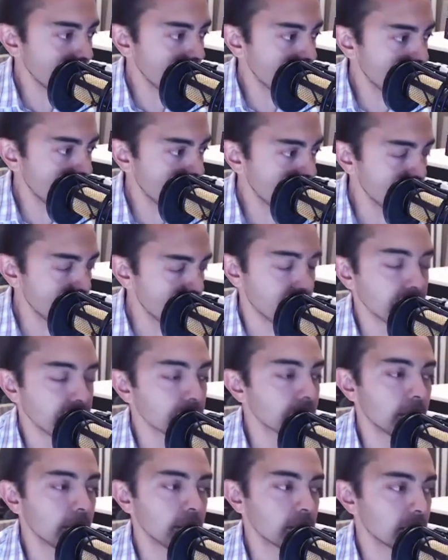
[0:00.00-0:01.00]
You build
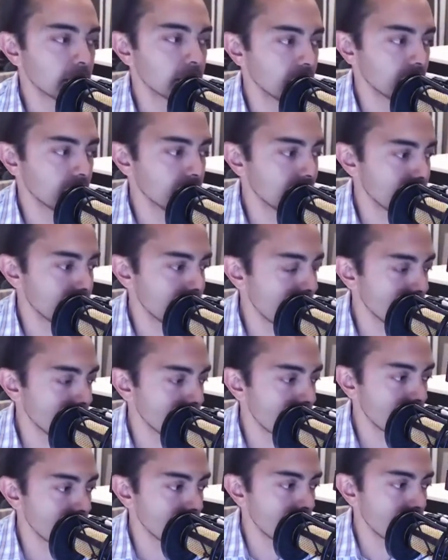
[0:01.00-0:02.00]
it
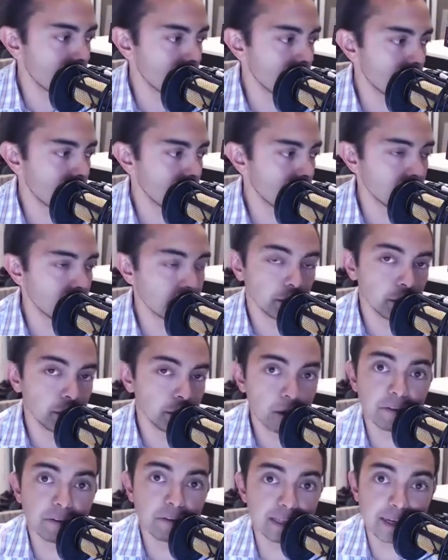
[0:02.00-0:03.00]
and you
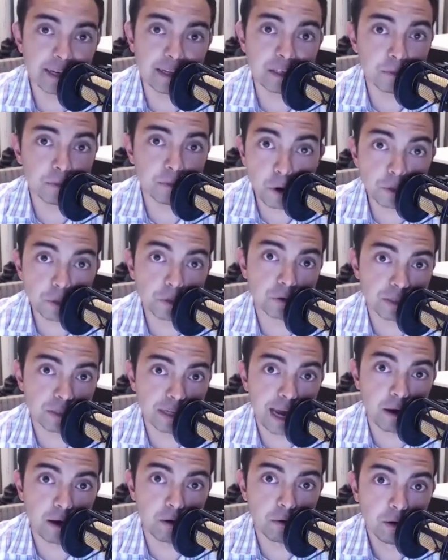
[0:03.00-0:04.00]
have these testimonials
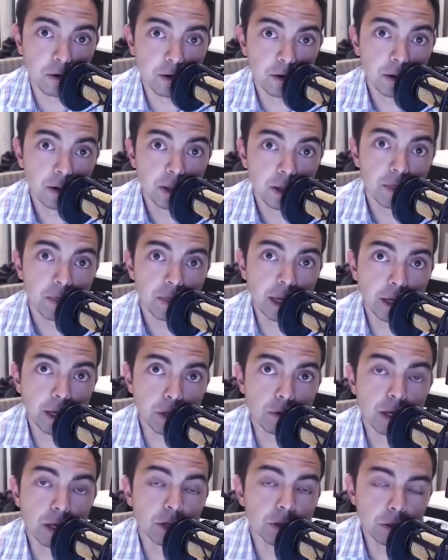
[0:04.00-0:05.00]
now that you
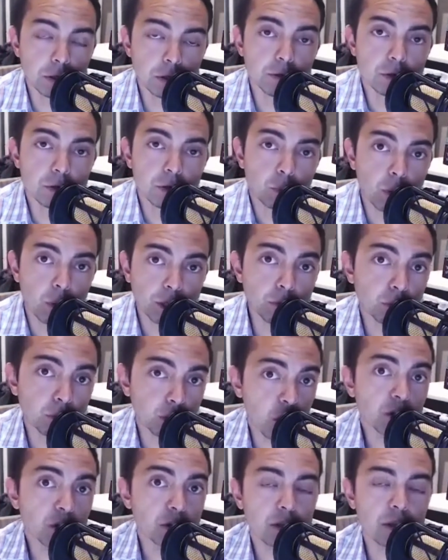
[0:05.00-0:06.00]
can use when you
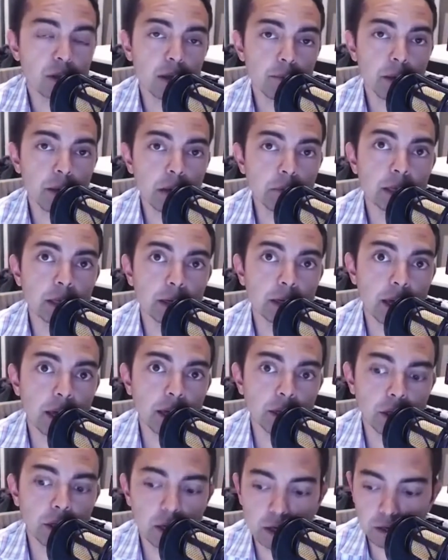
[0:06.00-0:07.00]
launch the thing public.
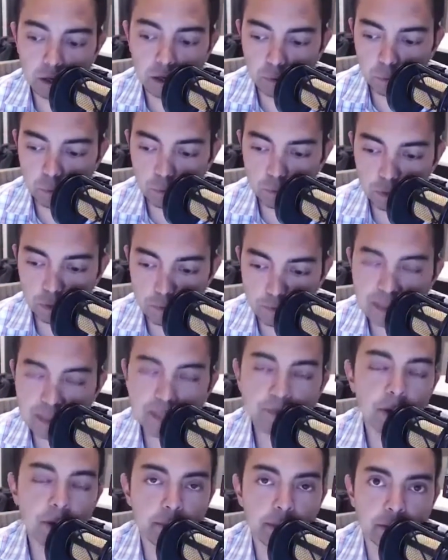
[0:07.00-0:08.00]
And the best
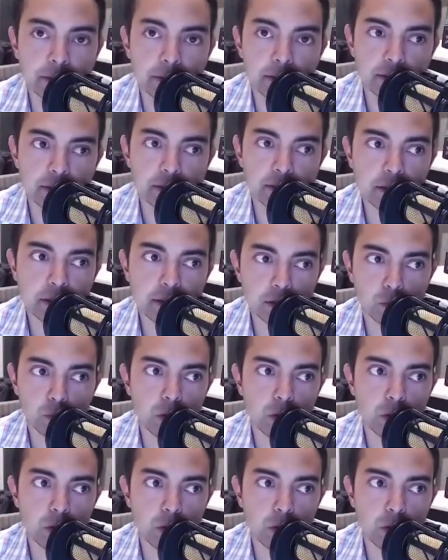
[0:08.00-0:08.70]
part about this, and this is what